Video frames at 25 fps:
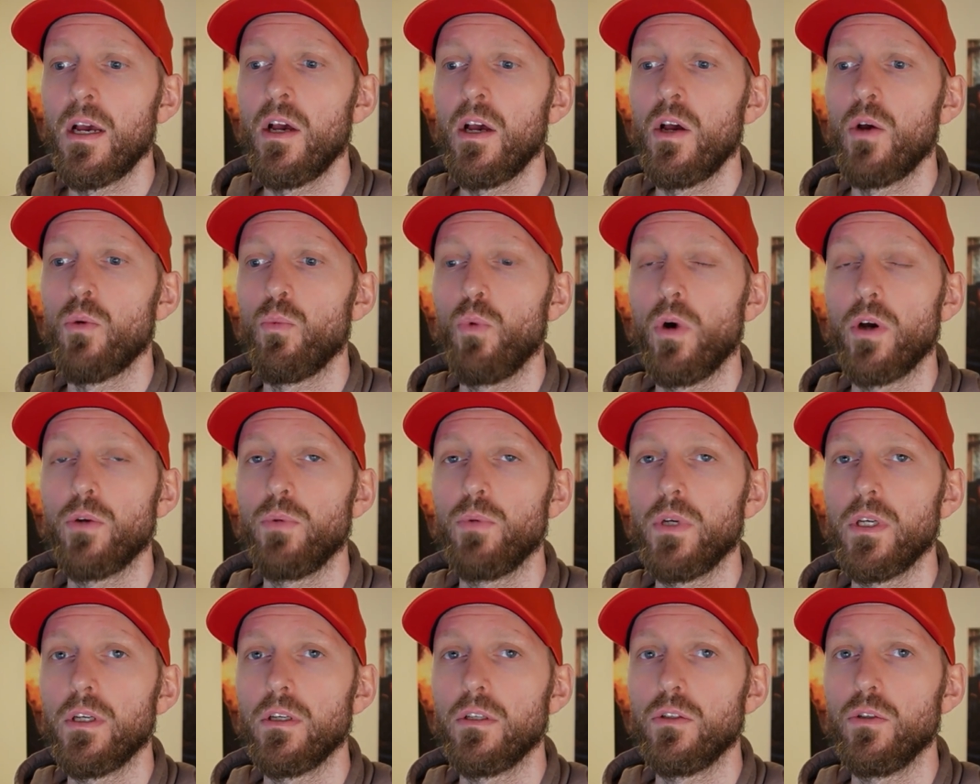what
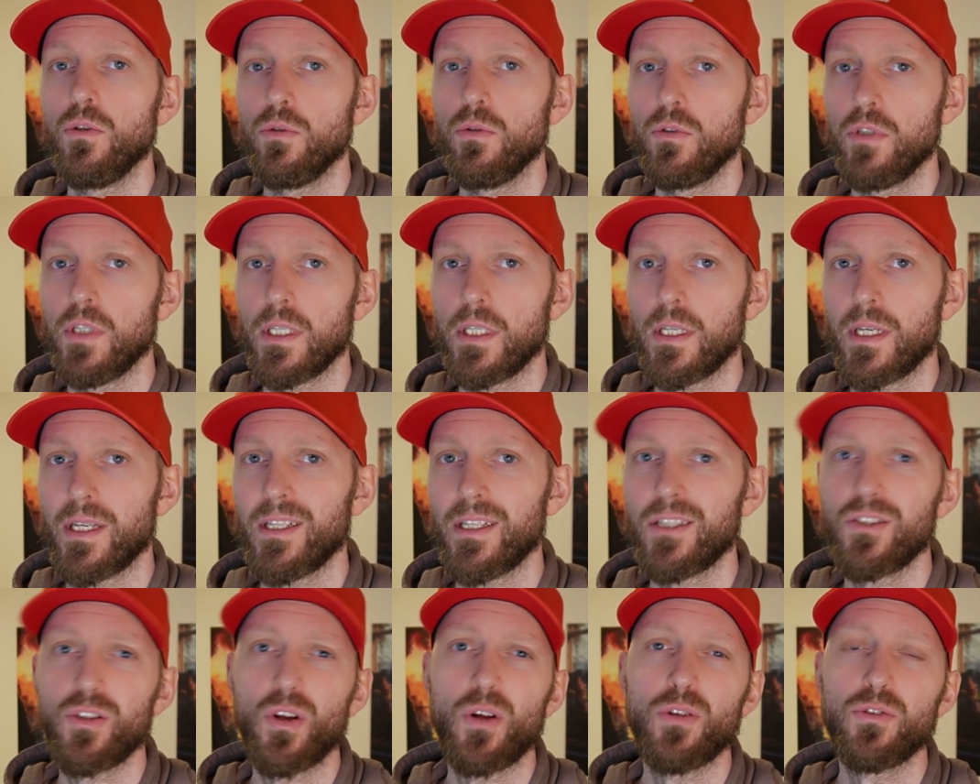we are using. And
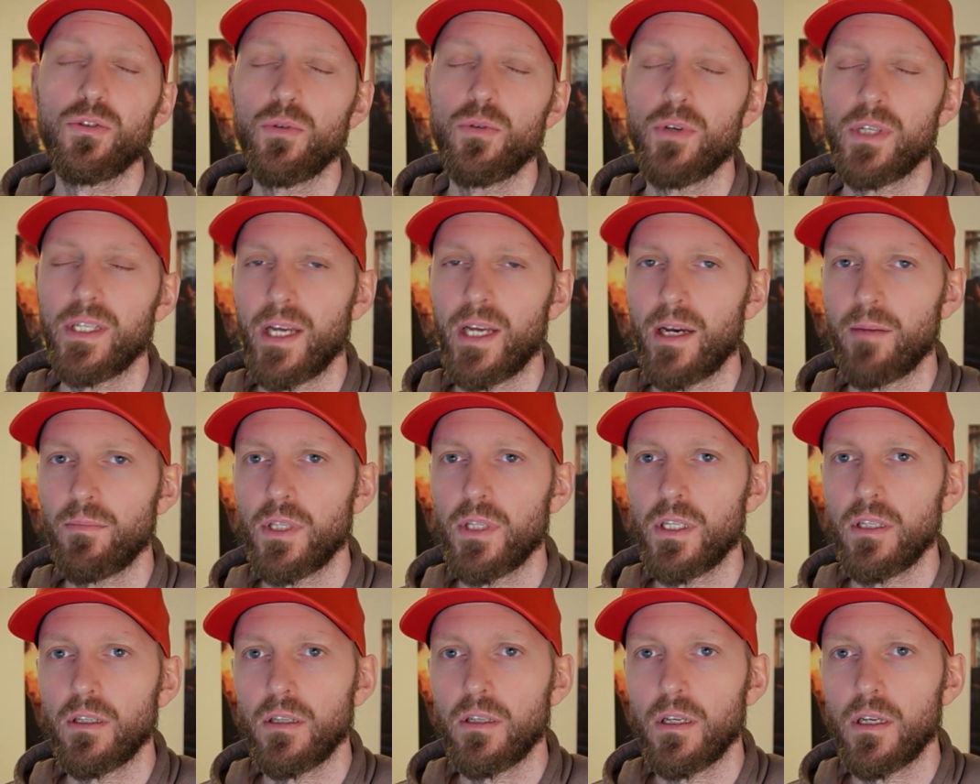it's also
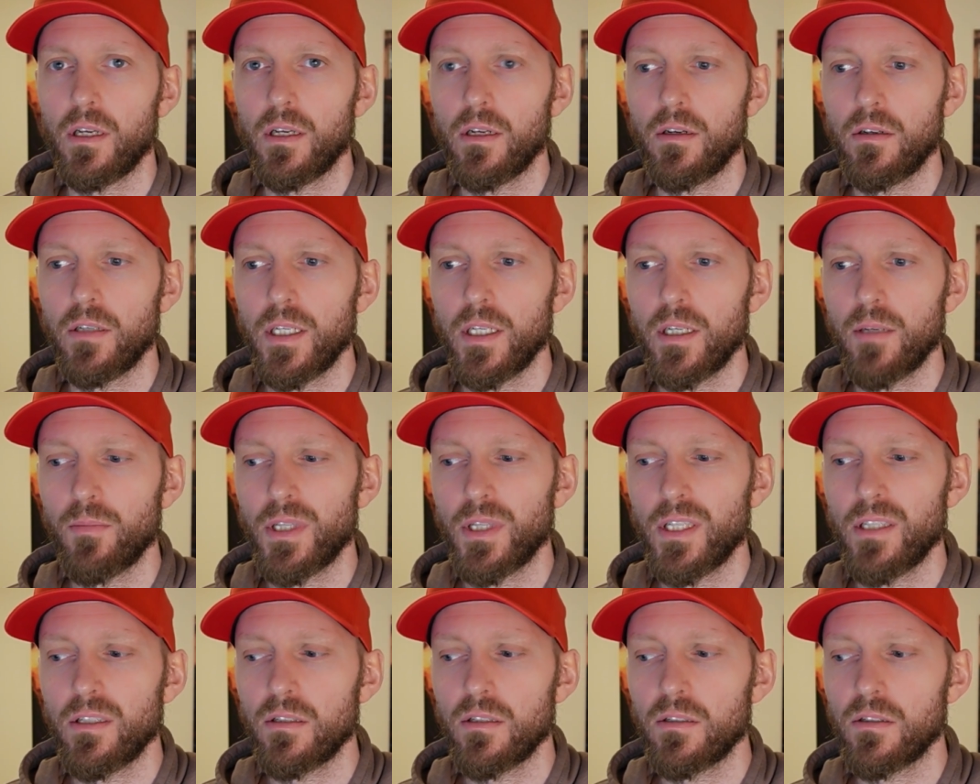adapting here and there, but
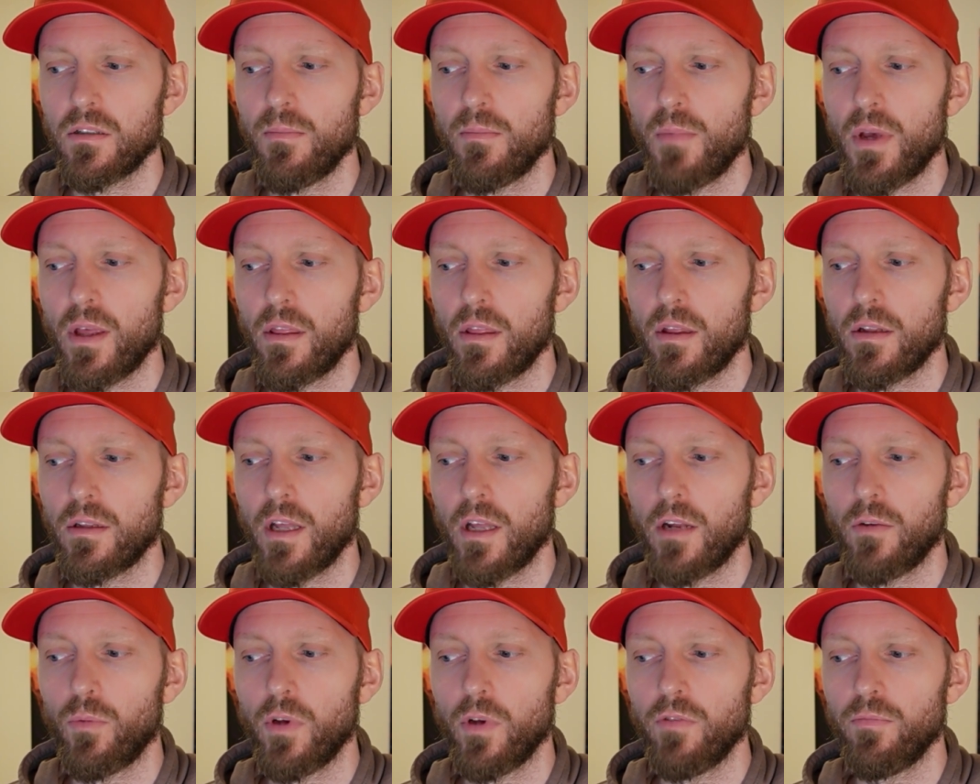this is the method
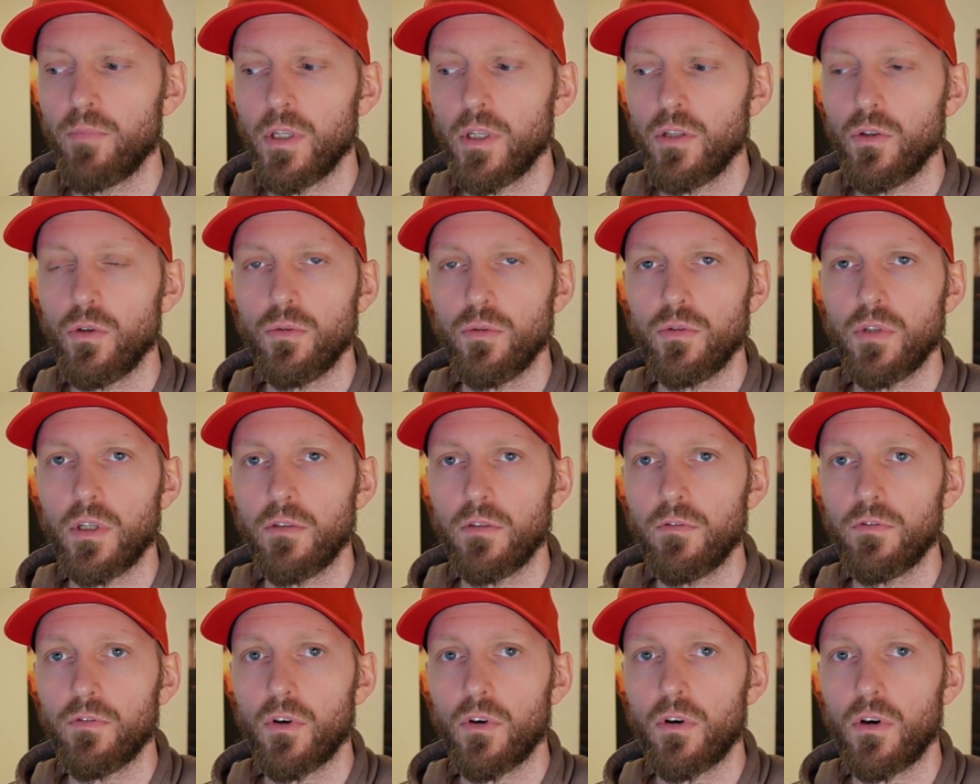that we've been
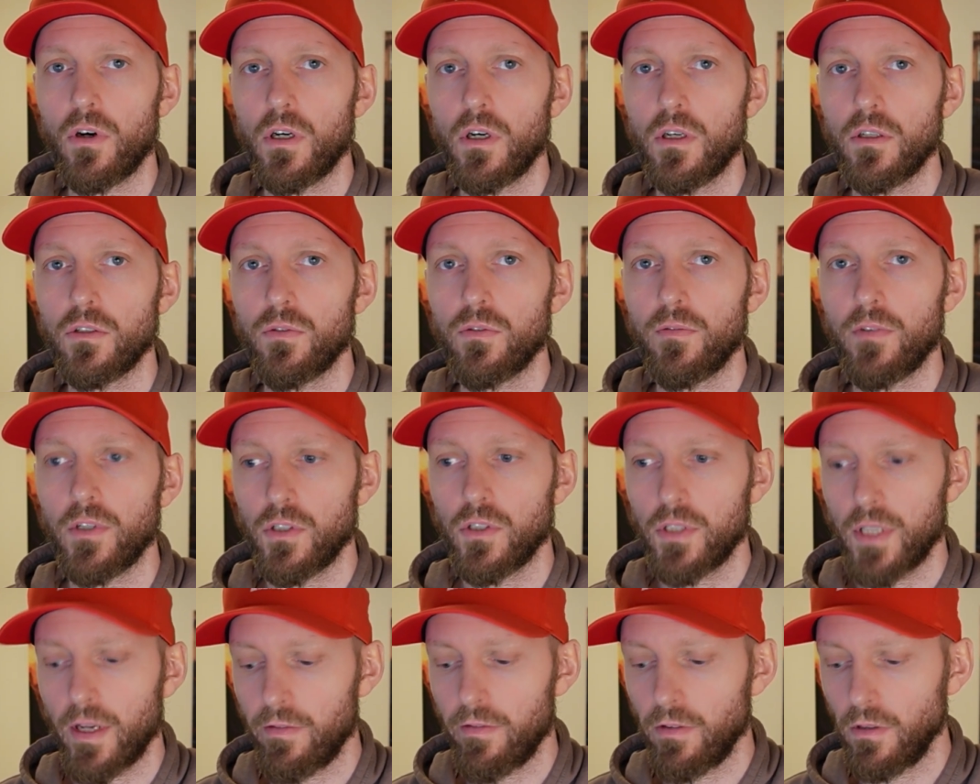using for
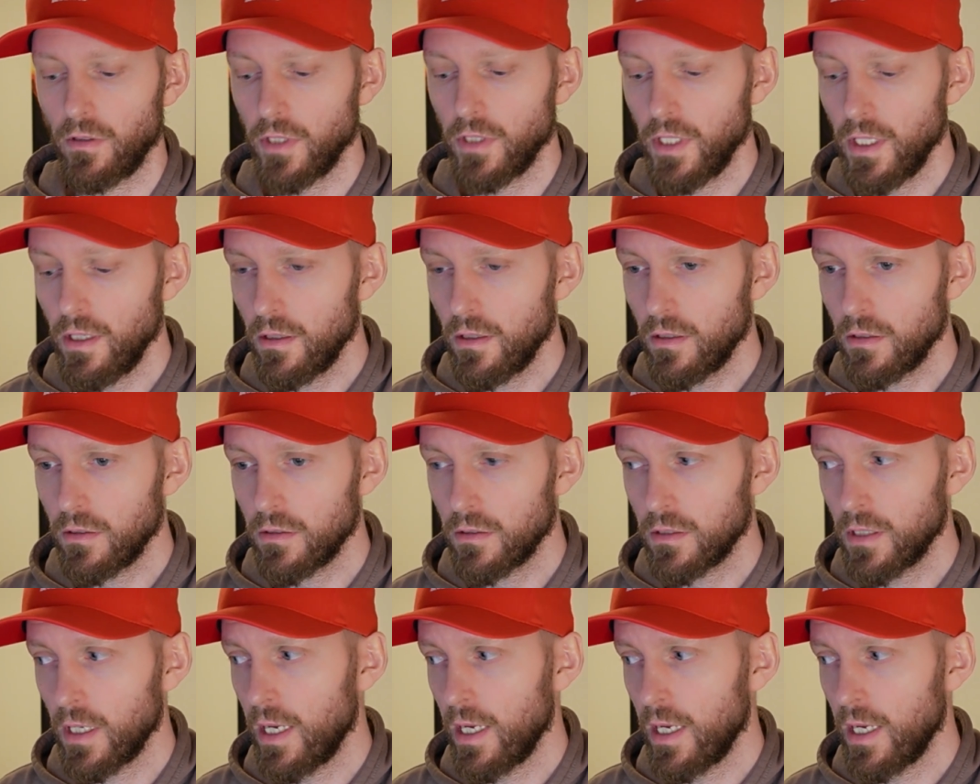several years.